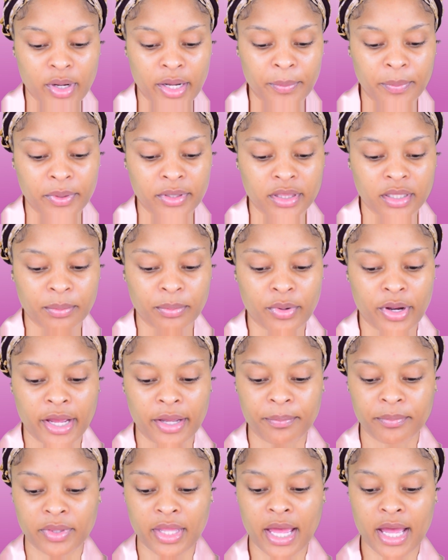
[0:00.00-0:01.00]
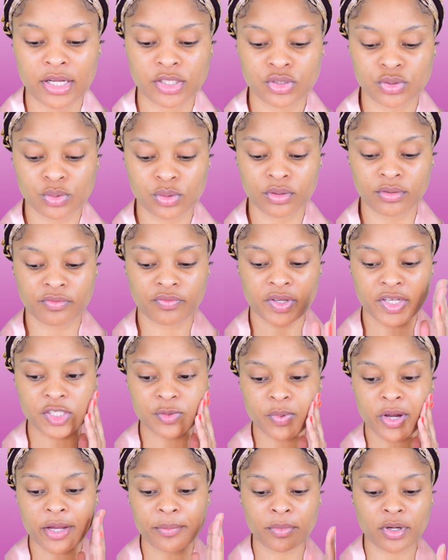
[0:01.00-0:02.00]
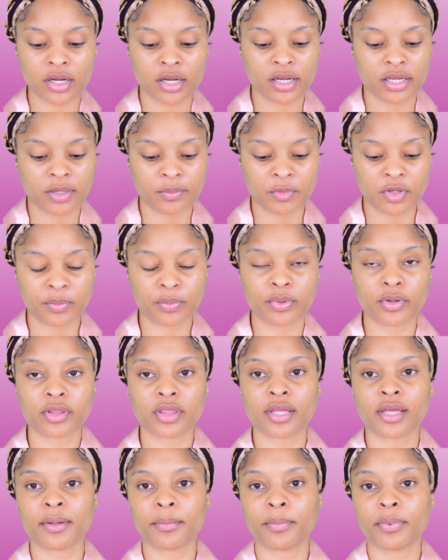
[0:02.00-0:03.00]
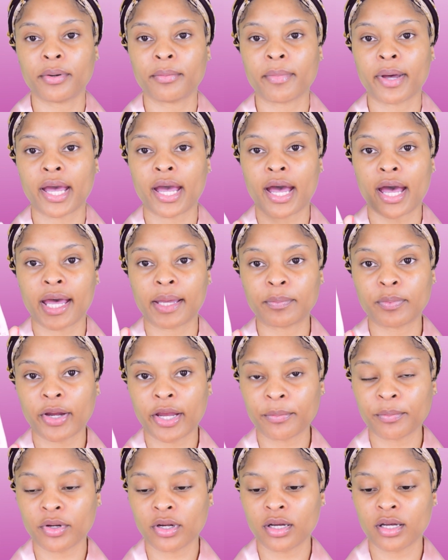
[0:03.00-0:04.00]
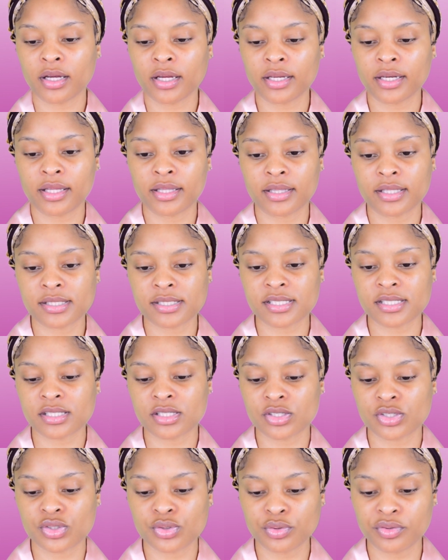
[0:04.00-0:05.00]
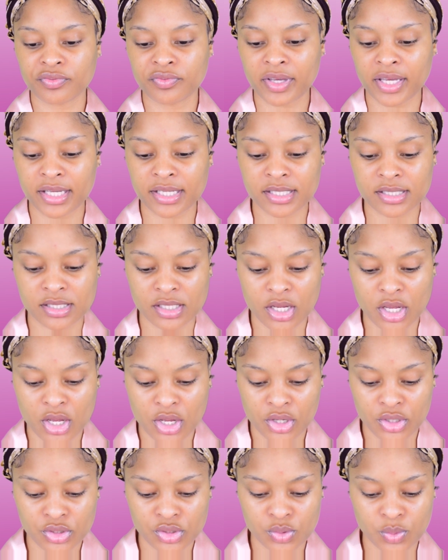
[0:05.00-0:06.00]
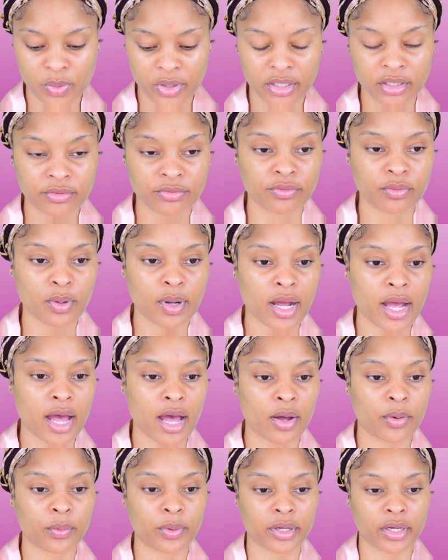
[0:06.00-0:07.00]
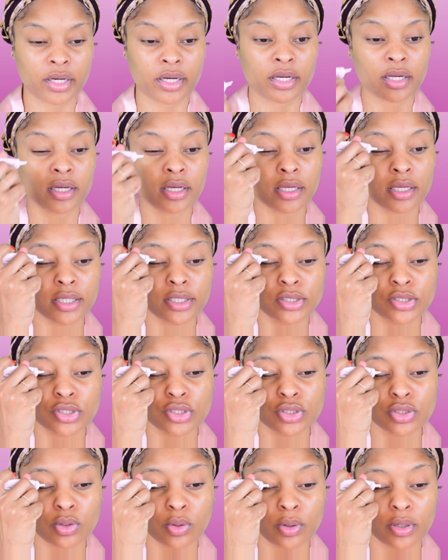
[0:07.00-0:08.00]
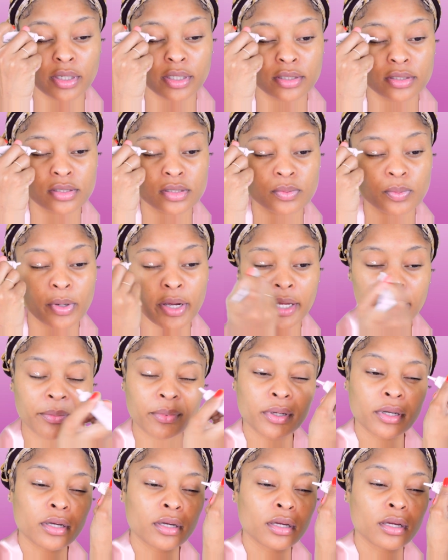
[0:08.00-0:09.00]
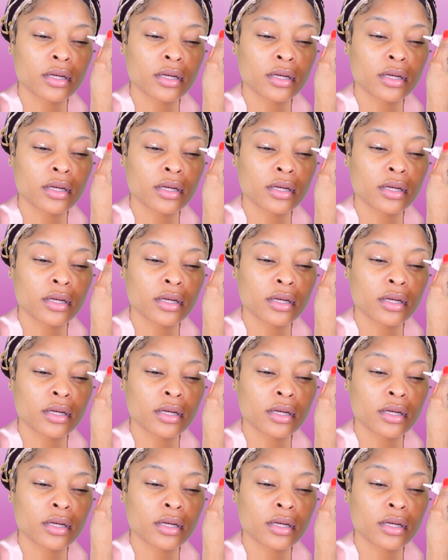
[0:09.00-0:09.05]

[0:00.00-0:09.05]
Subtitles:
I put the actual face primer on, I'm gonna put my eye primer on, and this is the Too Faced 24-hour insurance primer.